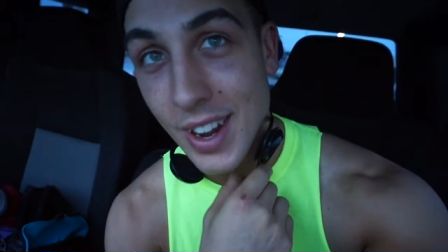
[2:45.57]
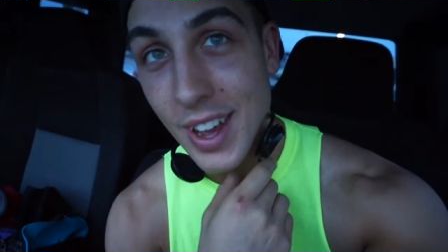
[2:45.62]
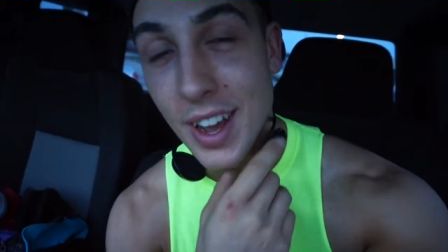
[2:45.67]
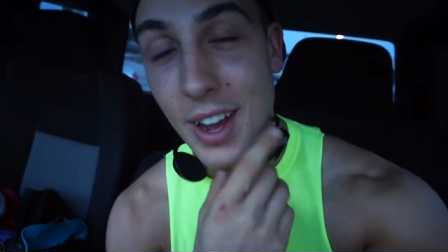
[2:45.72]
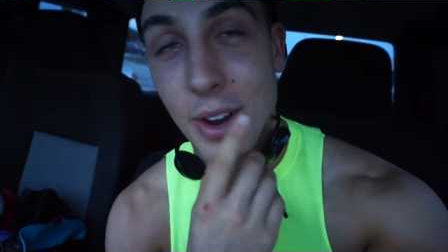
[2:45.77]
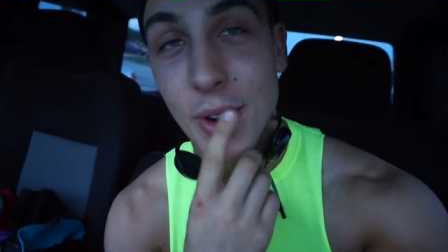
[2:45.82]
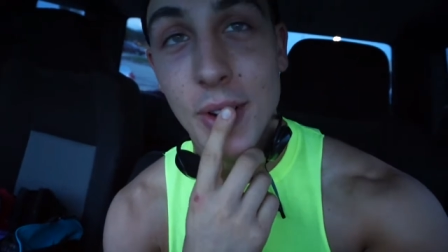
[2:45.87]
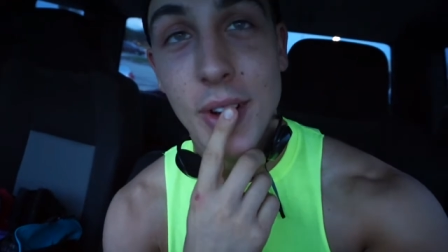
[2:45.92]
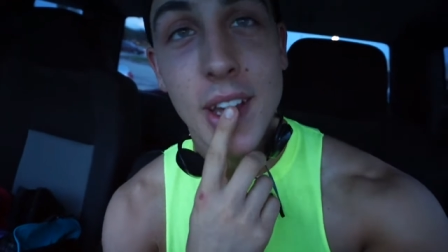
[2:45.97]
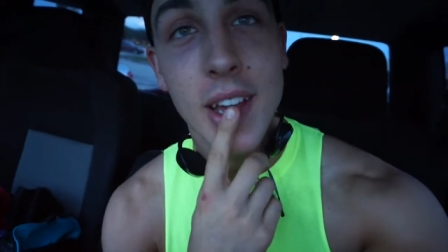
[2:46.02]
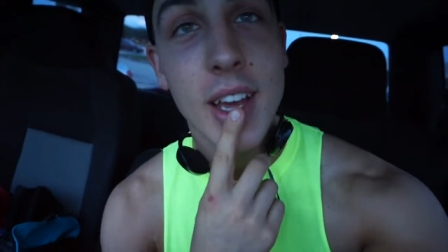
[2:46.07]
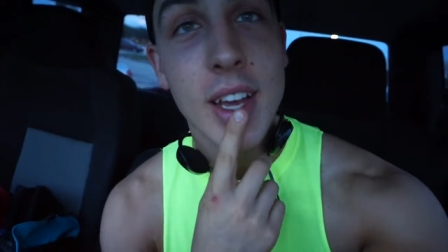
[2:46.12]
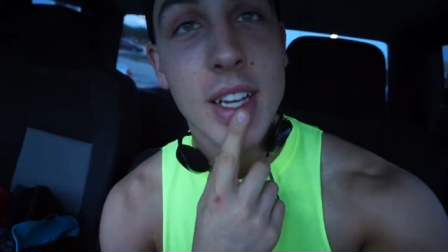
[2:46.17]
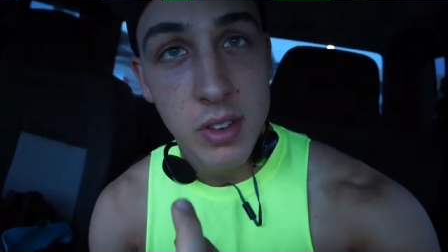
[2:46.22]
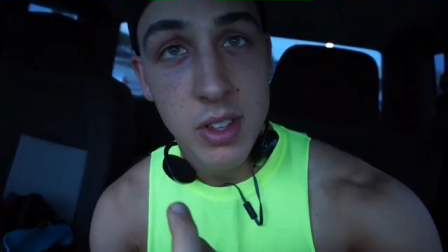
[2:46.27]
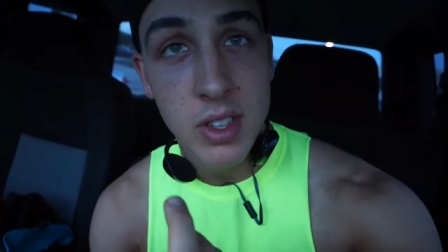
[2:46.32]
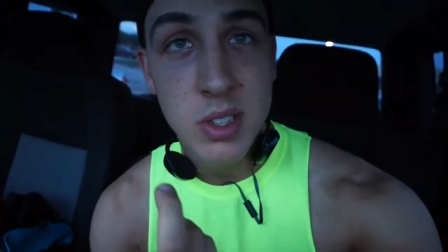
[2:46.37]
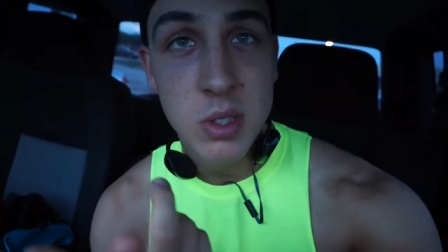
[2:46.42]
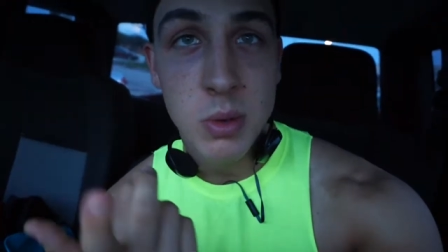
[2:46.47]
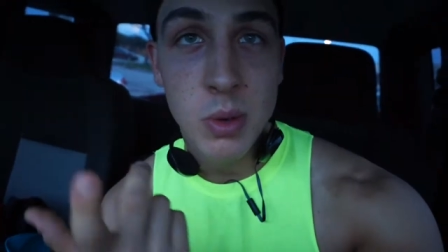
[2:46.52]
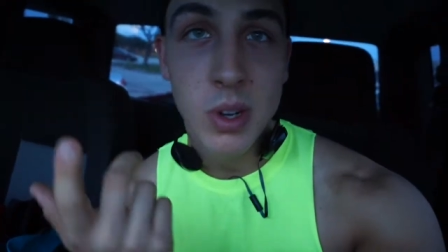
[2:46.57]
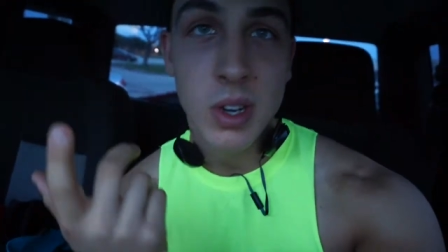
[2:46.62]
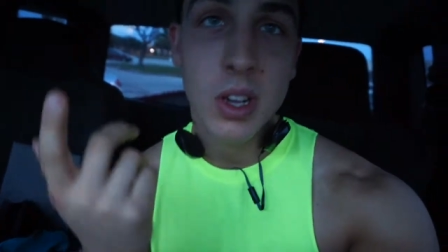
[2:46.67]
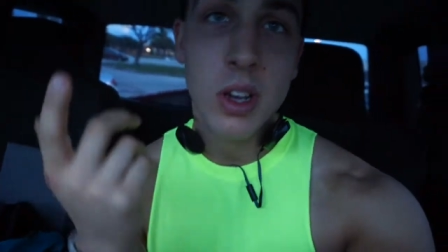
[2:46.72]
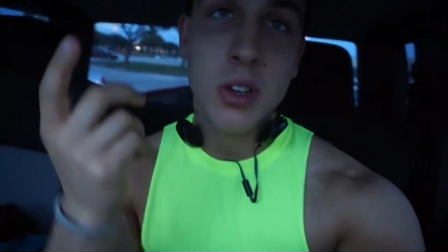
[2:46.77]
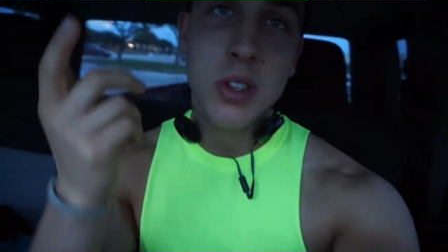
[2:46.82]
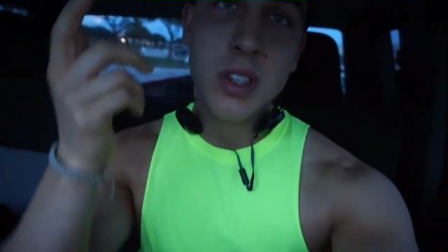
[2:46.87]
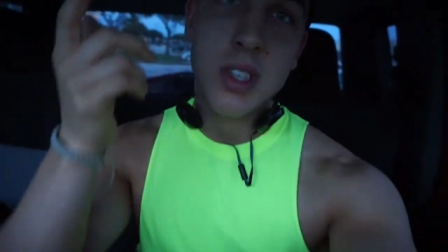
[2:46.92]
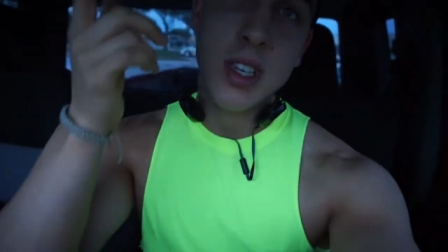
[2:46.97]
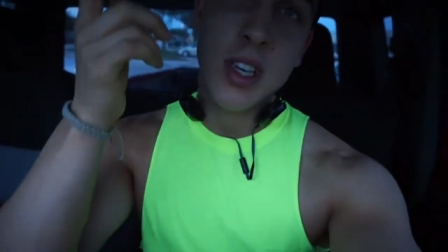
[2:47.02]
now. For this, we're gonna
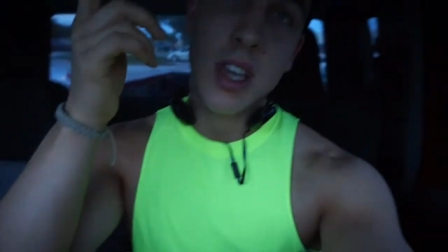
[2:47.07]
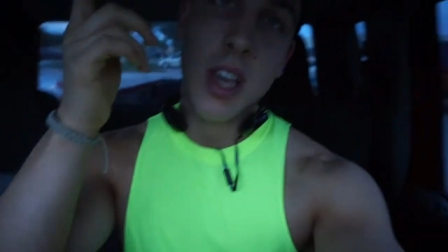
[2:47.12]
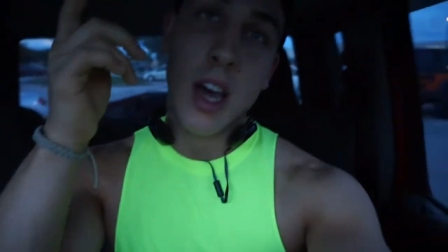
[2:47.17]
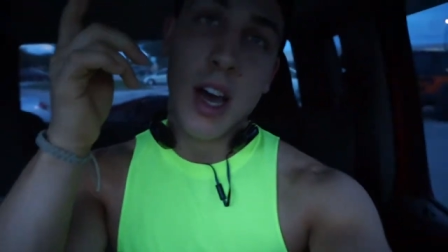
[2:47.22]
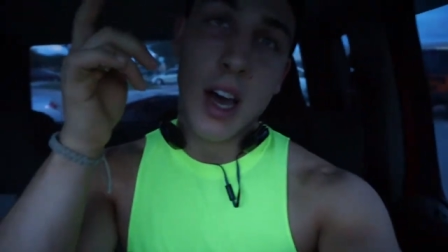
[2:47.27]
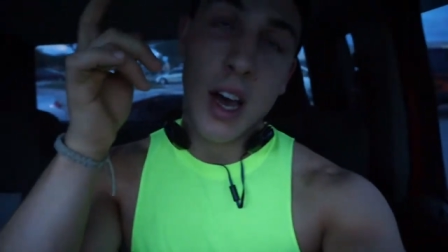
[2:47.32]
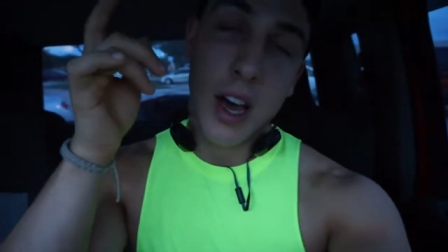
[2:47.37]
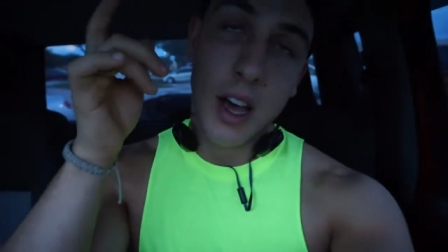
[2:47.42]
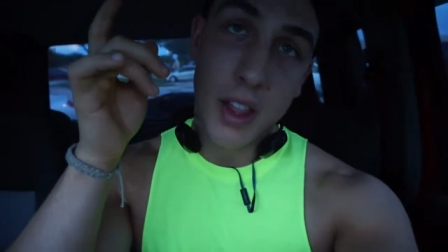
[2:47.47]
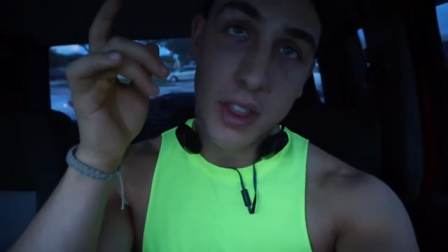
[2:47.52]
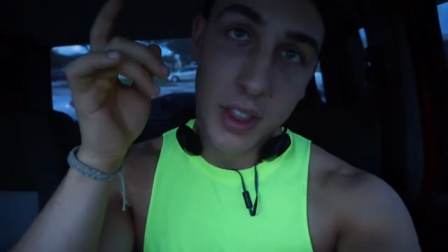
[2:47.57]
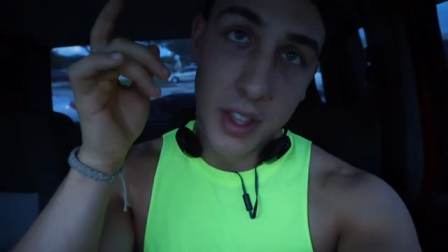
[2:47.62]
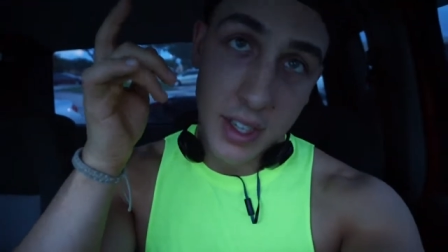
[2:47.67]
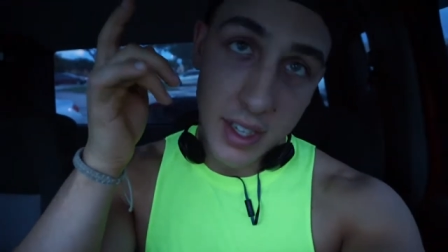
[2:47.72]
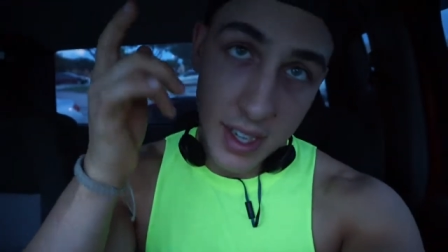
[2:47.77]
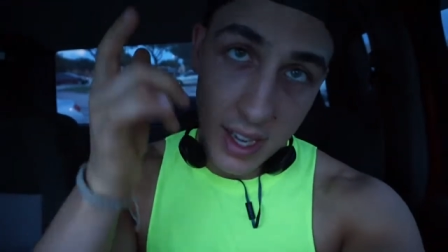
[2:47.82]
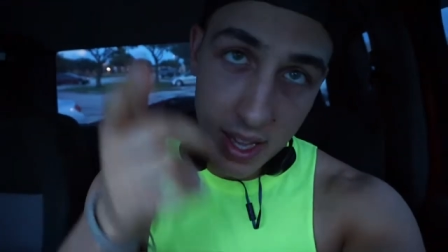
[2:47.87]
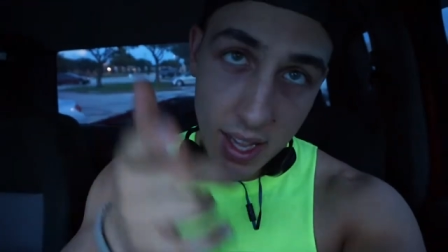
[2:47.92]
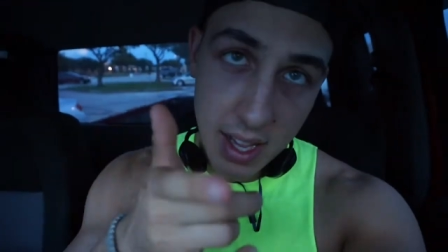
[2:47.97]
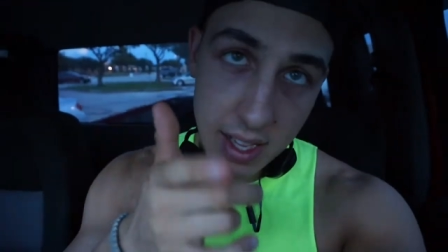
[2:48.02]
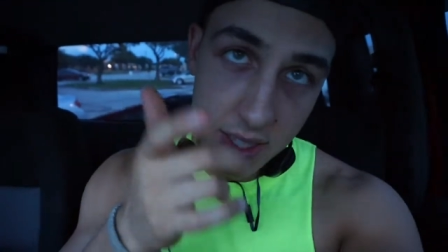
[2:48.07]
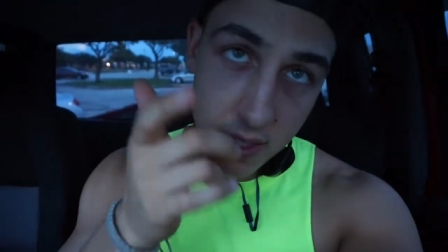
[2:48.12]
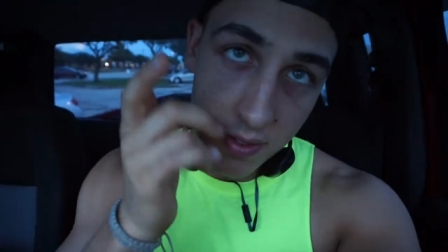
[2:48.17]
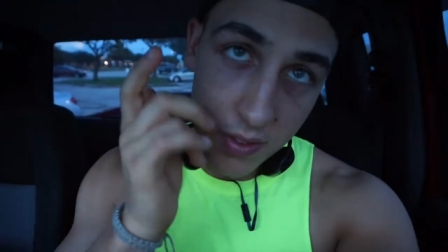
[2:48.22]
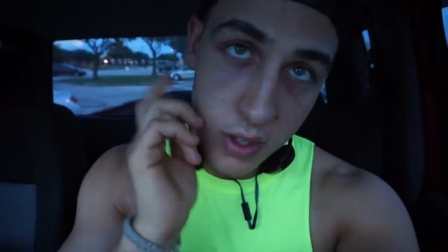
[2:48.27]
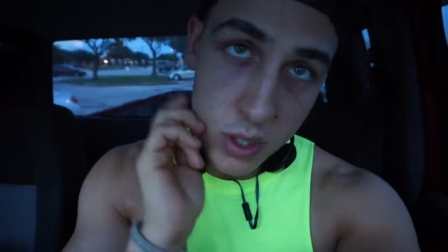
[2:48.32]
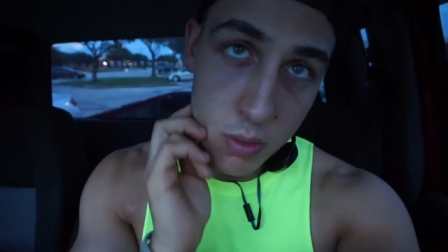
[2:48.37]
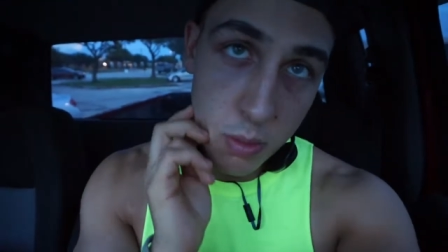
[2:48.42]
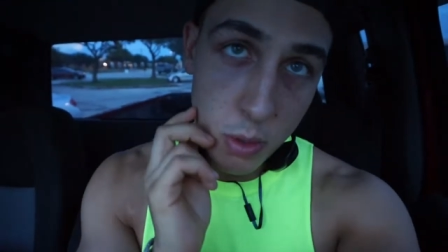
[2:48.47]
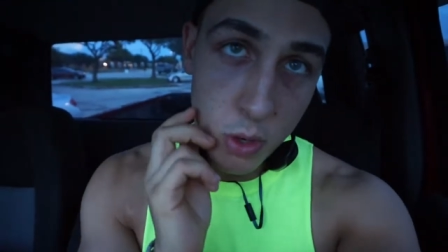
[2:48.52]
go see uh, the Diaz
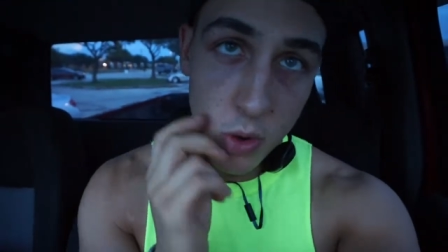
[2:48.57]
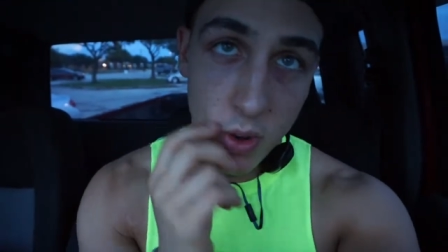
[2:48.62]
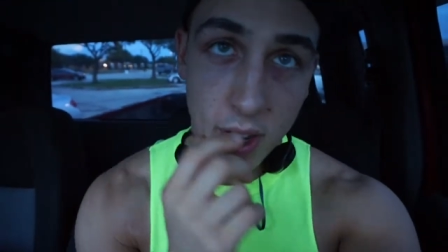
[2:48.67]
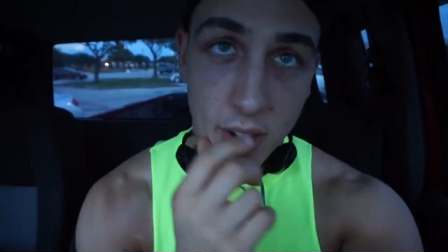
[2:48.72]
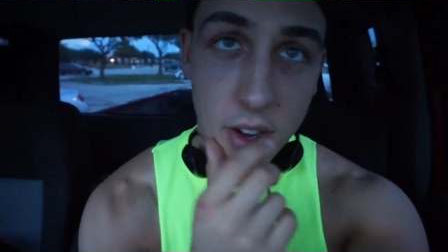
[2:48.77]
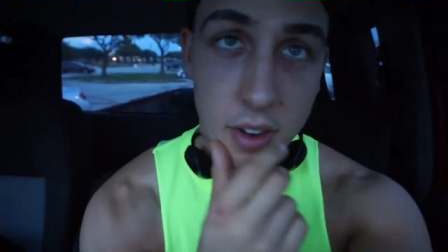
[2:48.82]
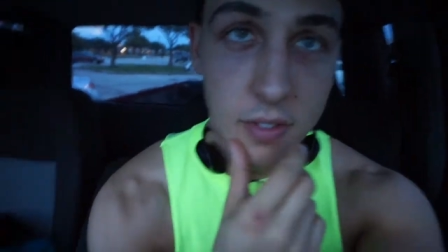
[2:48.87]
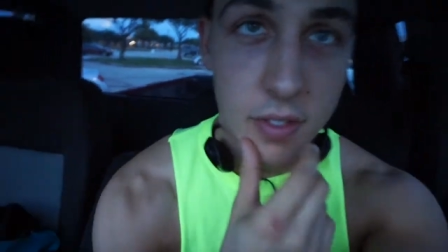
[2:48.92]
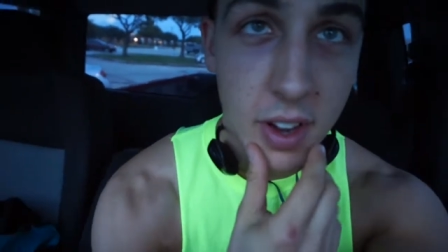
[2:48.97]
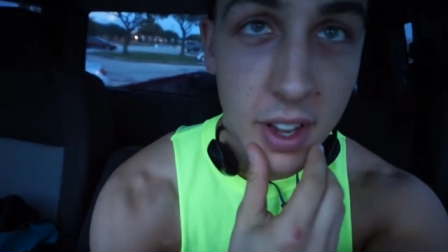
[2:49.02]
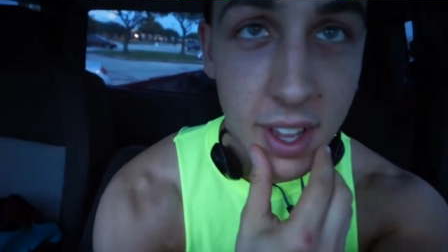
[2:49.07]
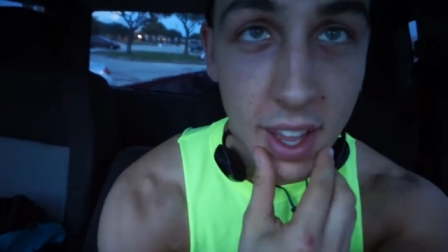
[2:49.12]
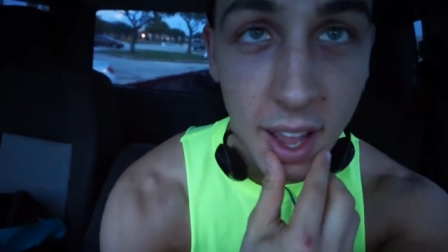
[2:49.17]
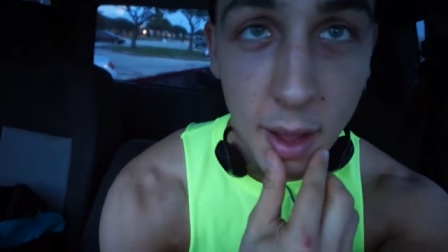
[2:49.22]
versus McGregor fight.